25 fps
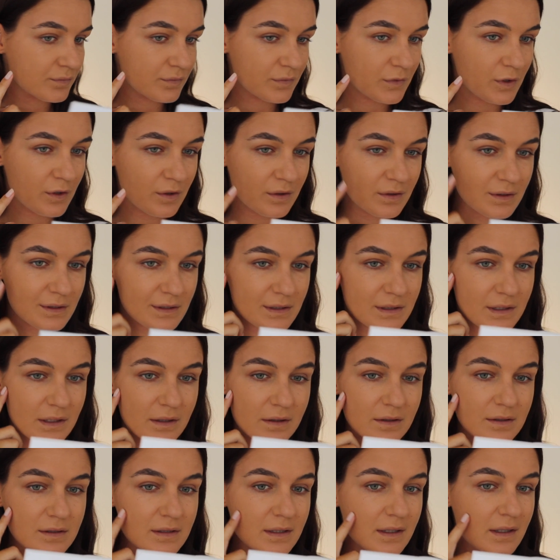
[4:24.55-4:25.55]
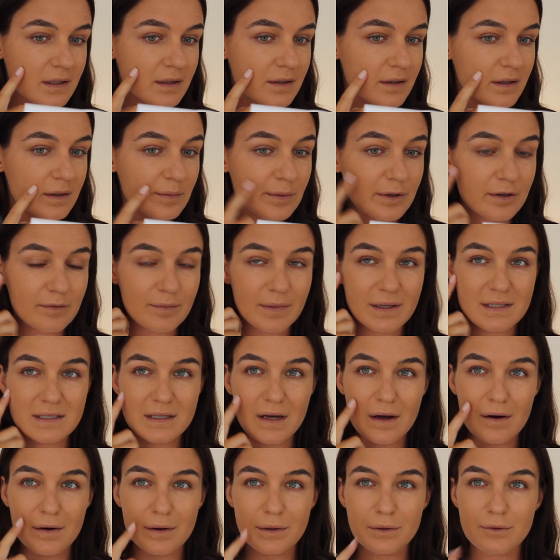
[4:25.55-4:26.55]
You can still see a little bit of my
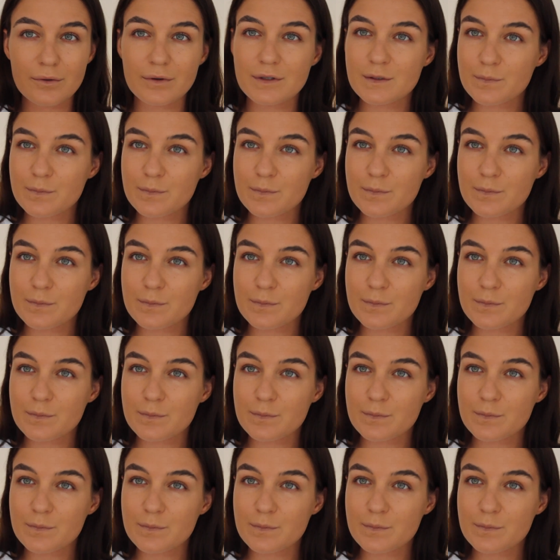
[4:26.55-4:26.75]
scarring through.